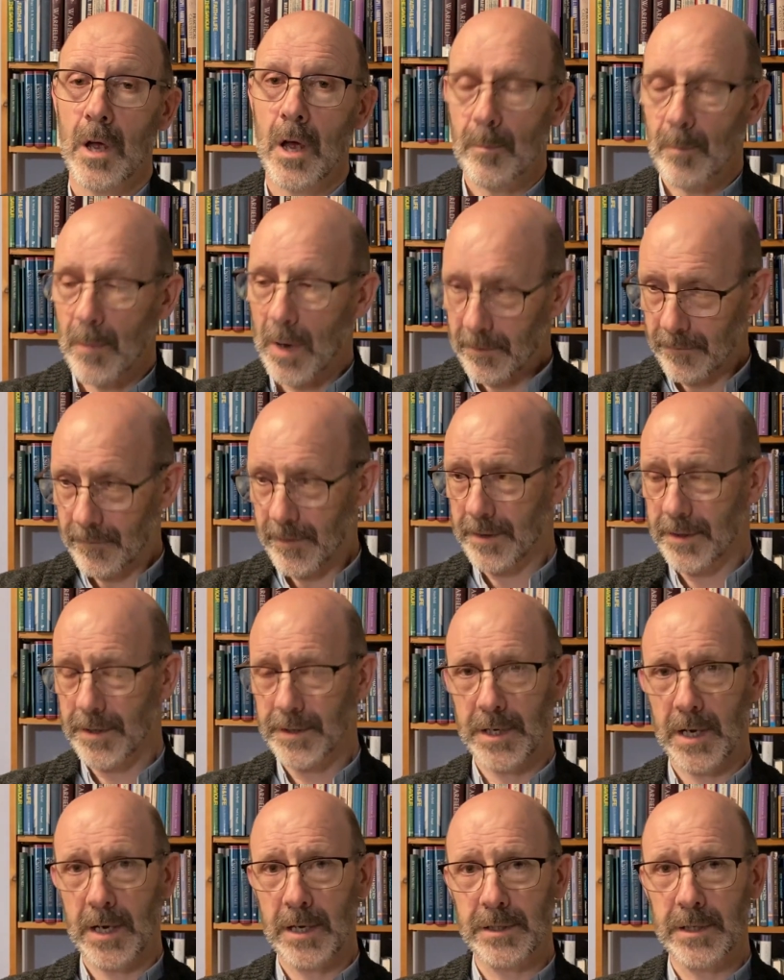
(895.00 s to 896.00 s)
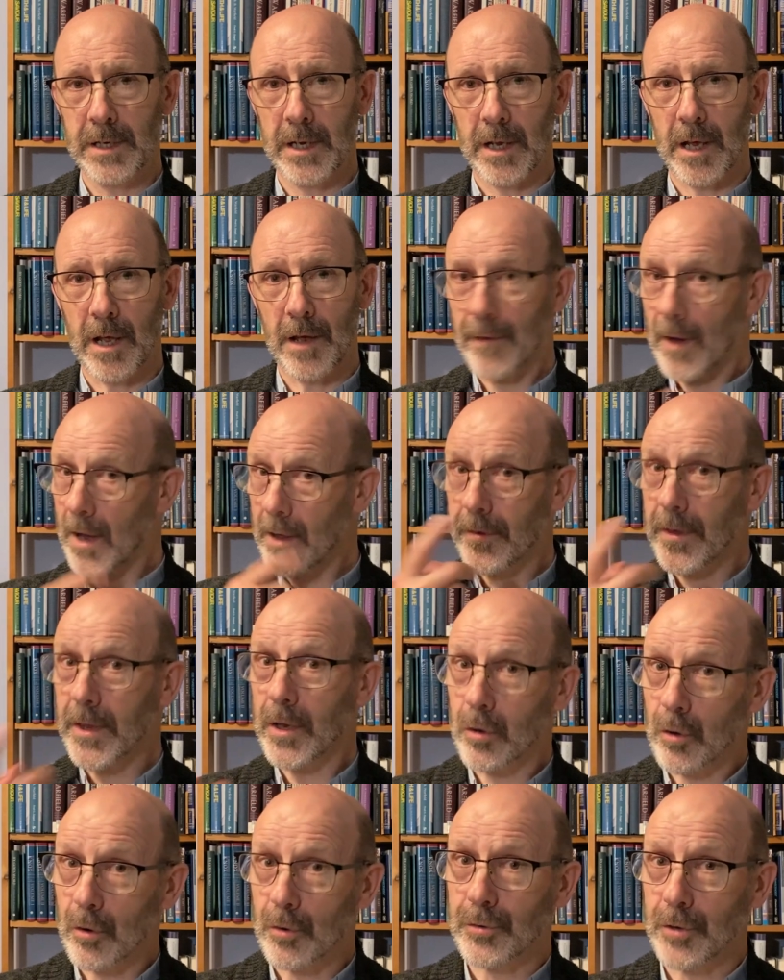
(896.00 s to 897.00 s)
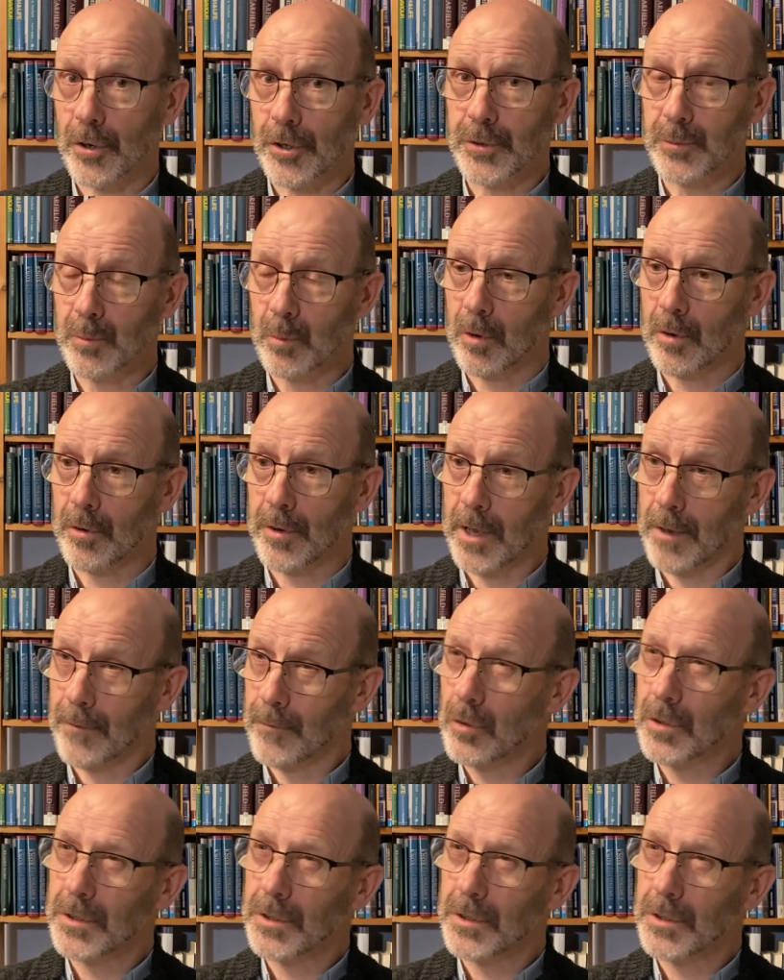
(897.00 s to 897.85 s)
My faith is easy. If I think you're trustworthy, if you